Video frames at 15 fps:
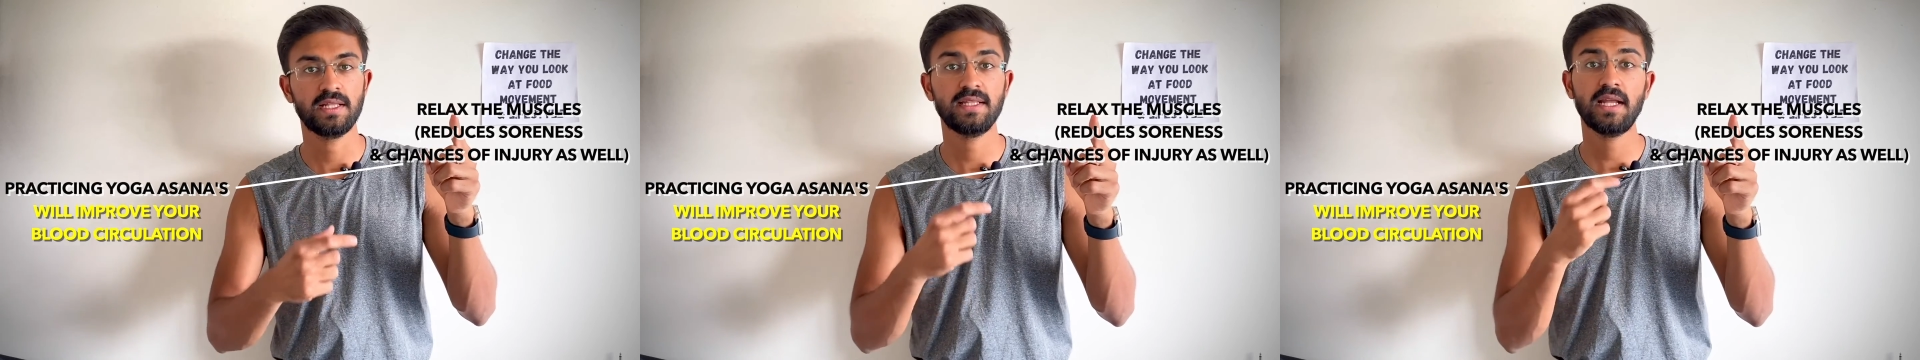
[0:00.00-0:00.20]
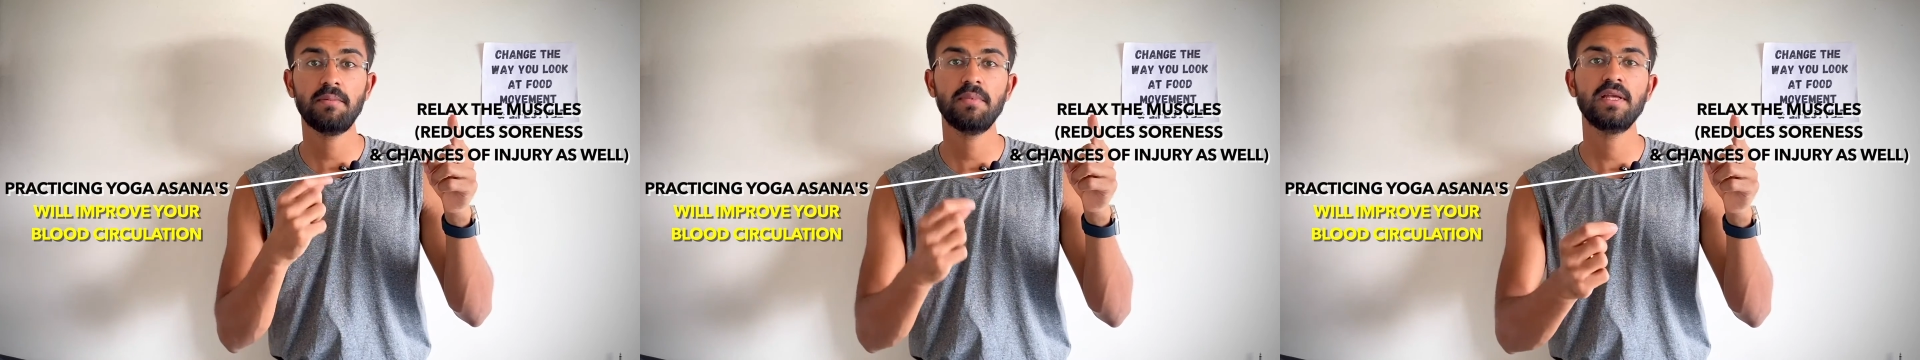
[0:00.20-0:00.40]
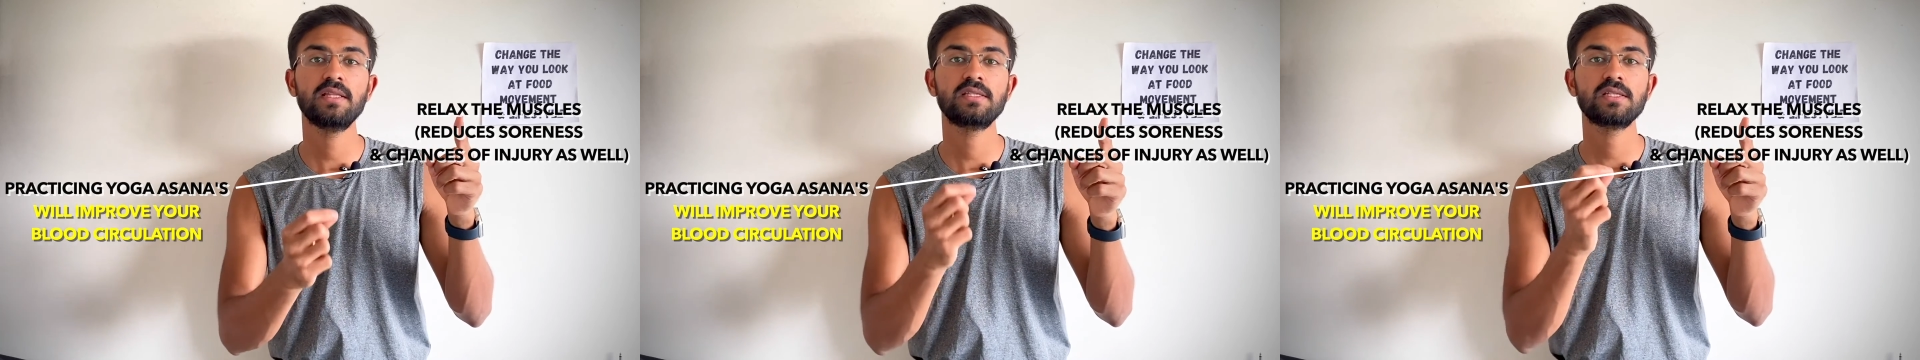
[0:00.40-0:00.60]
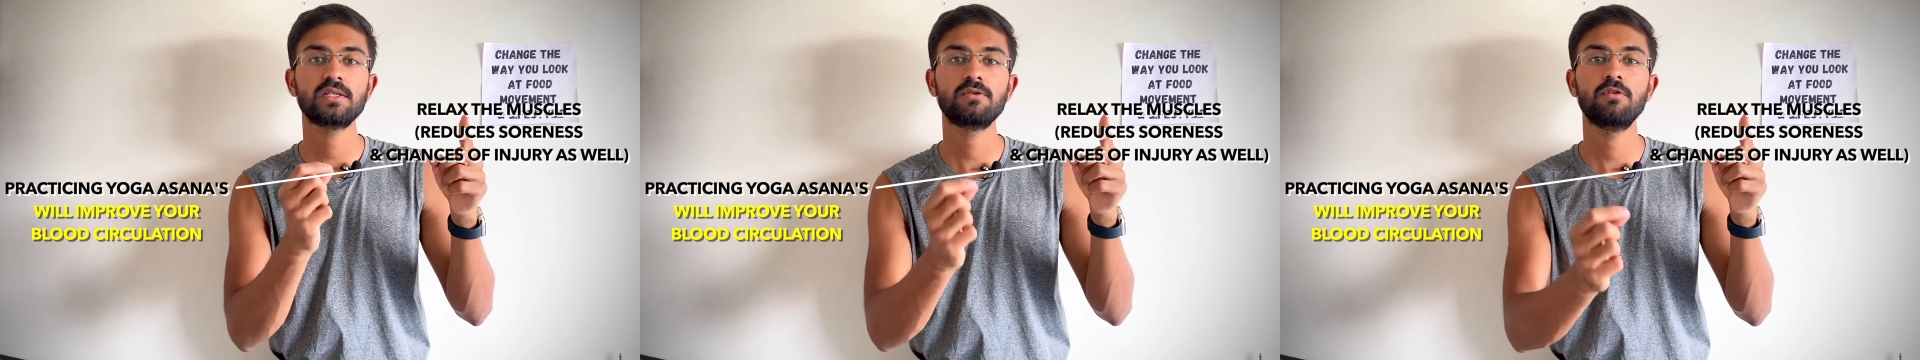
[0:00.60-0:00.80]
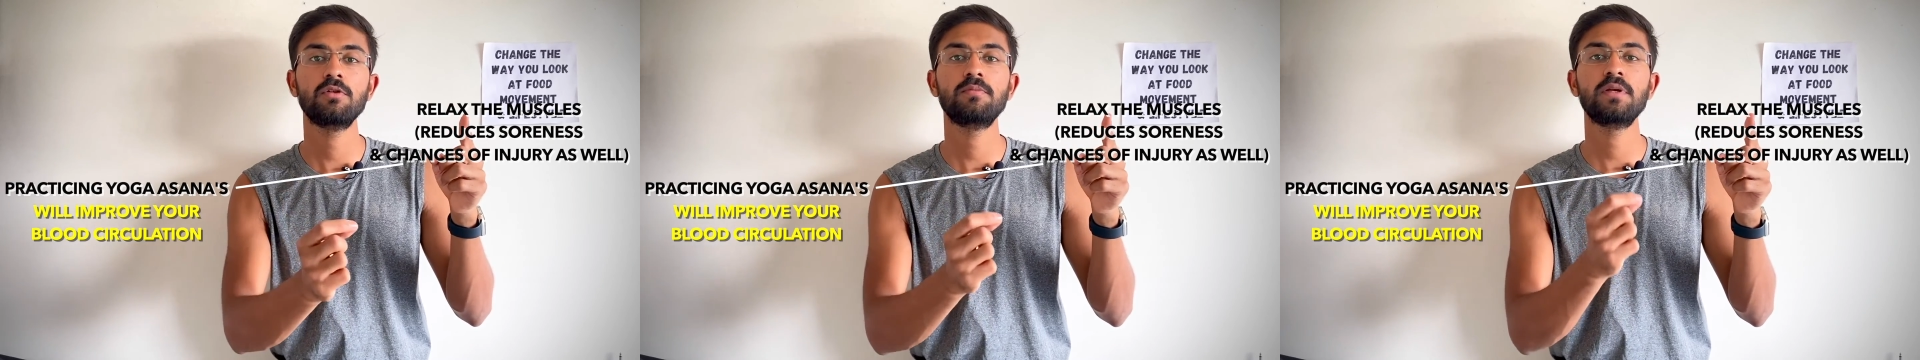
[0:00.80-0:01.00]
That means you
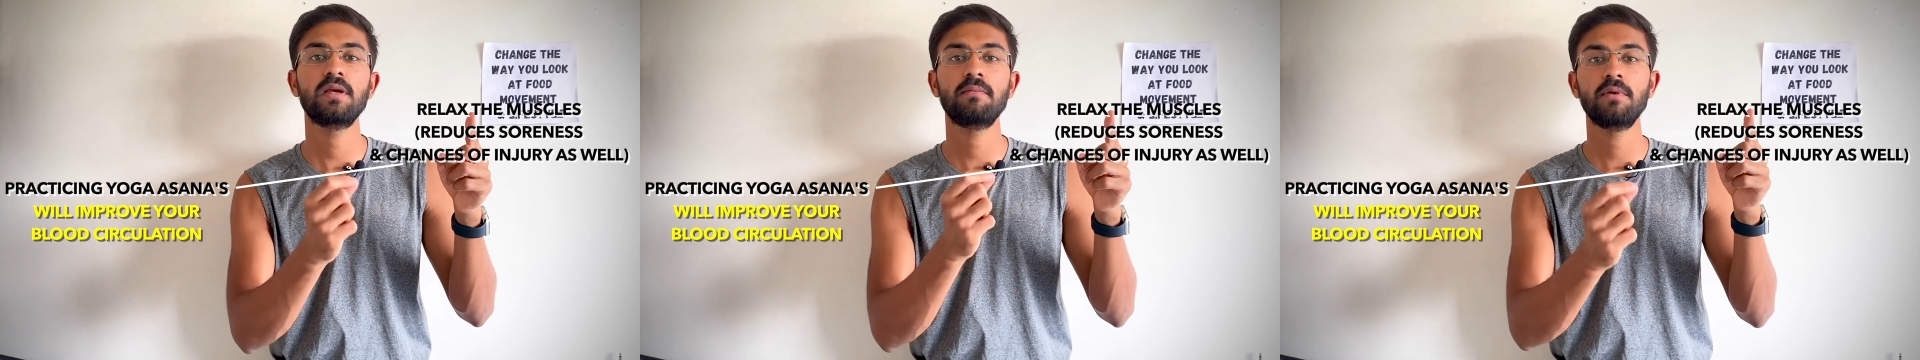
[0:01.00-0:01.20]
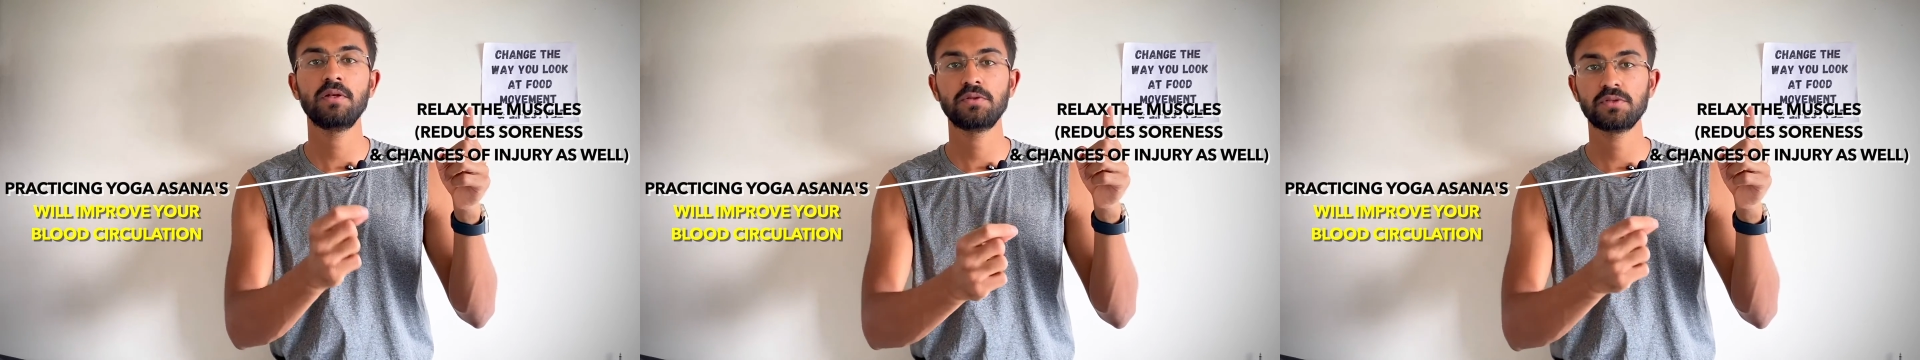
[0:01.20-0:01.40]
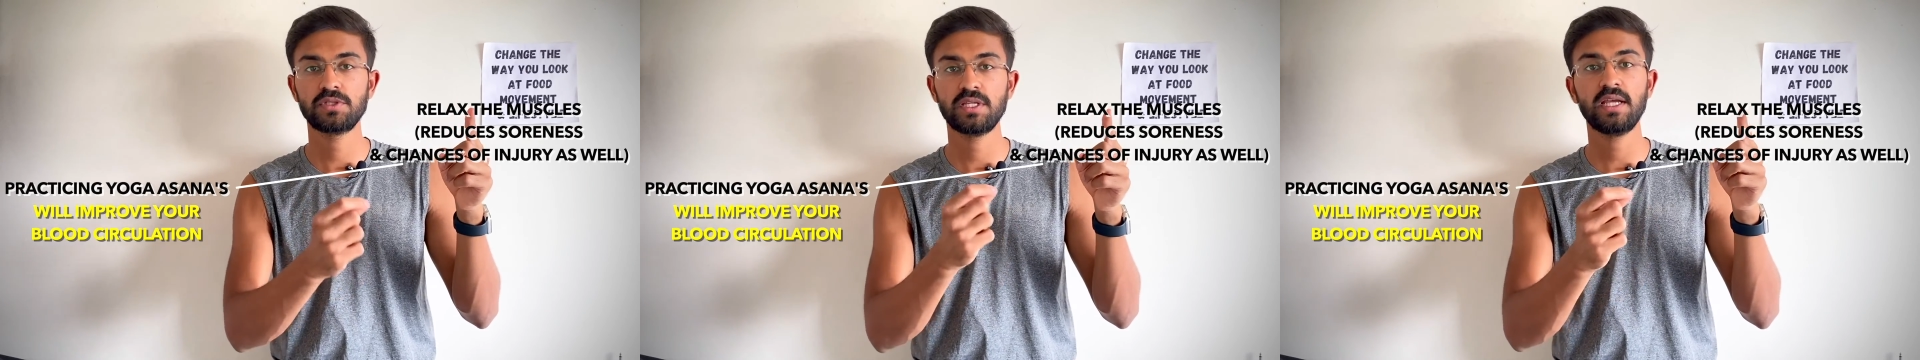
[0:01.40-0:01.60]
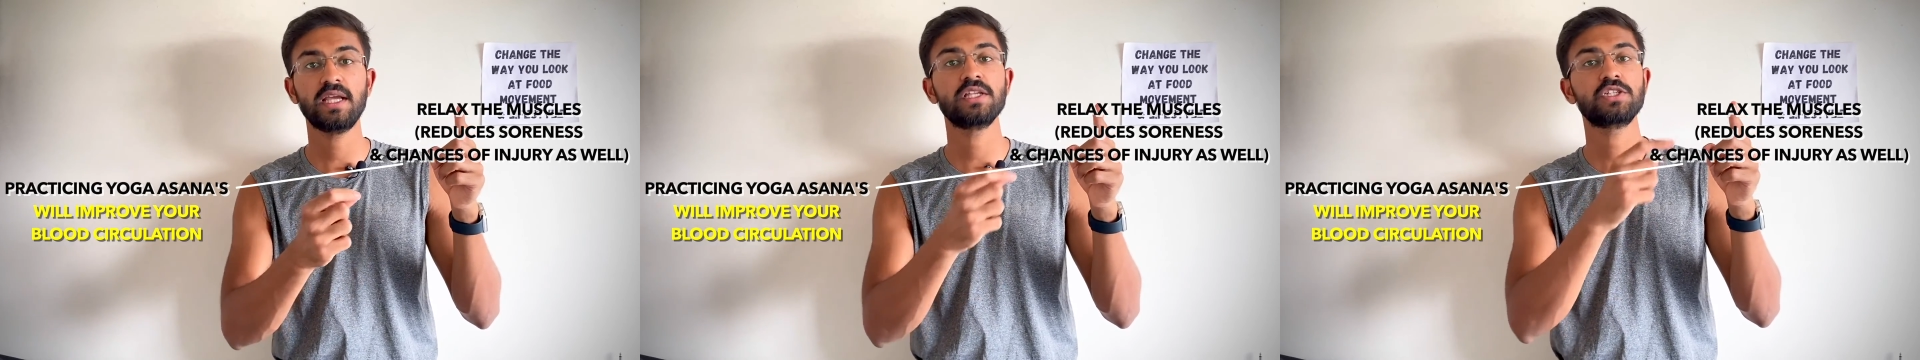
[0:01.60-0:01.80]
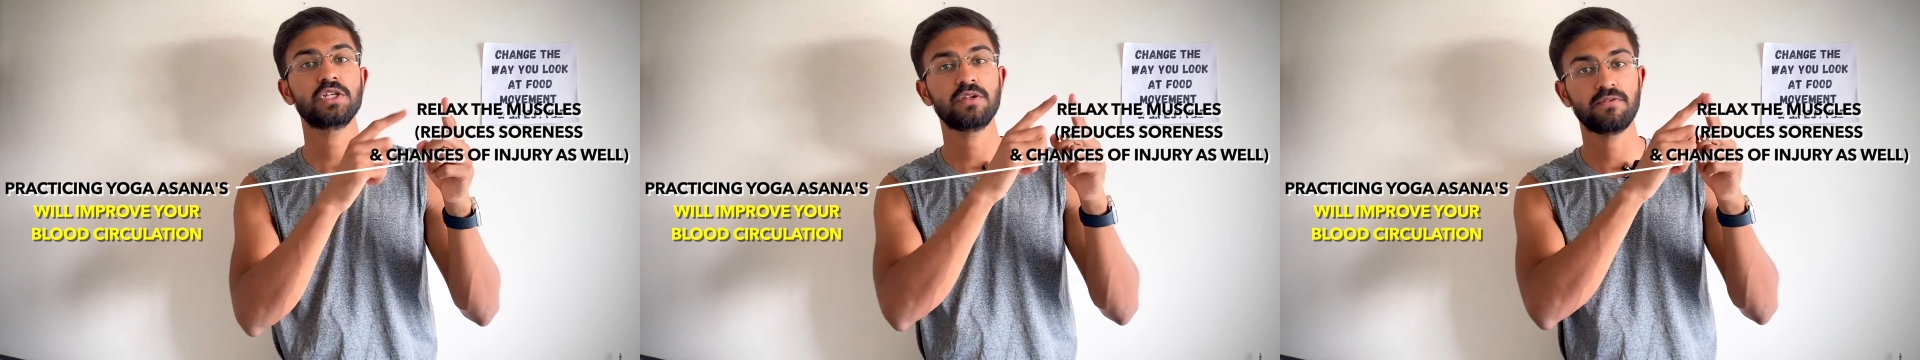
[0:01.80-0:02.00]
will be able to stay
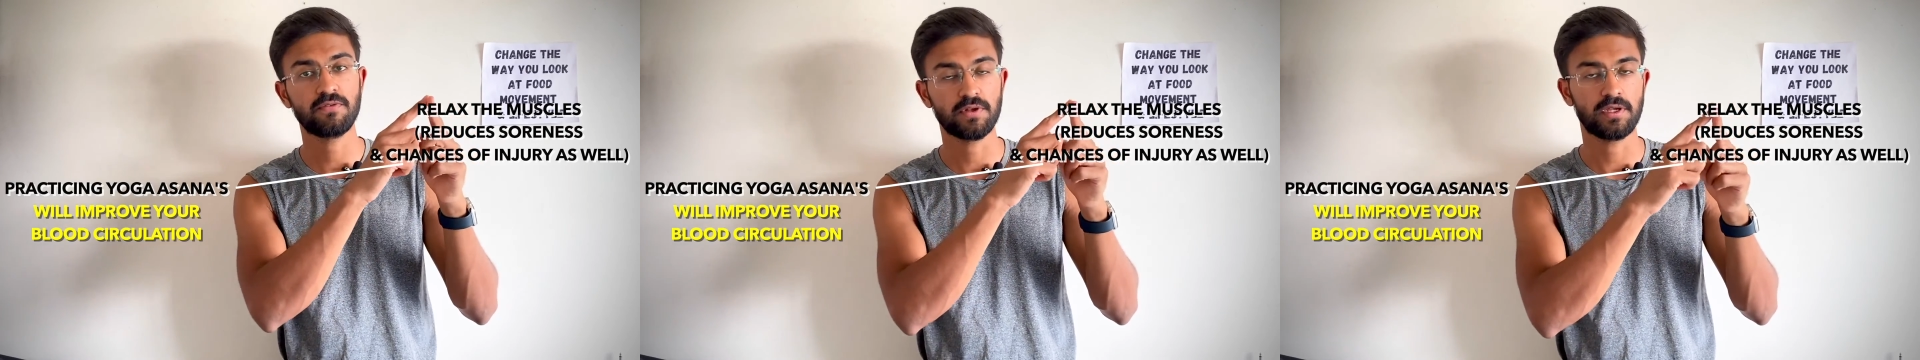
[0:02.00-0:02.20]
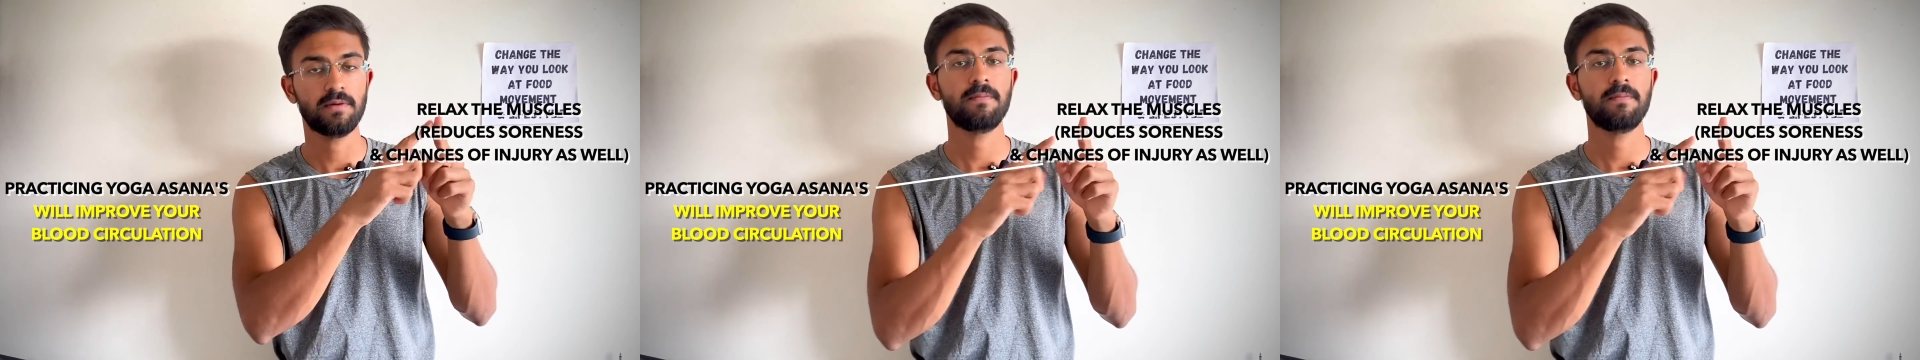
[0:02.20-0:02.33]
injury free.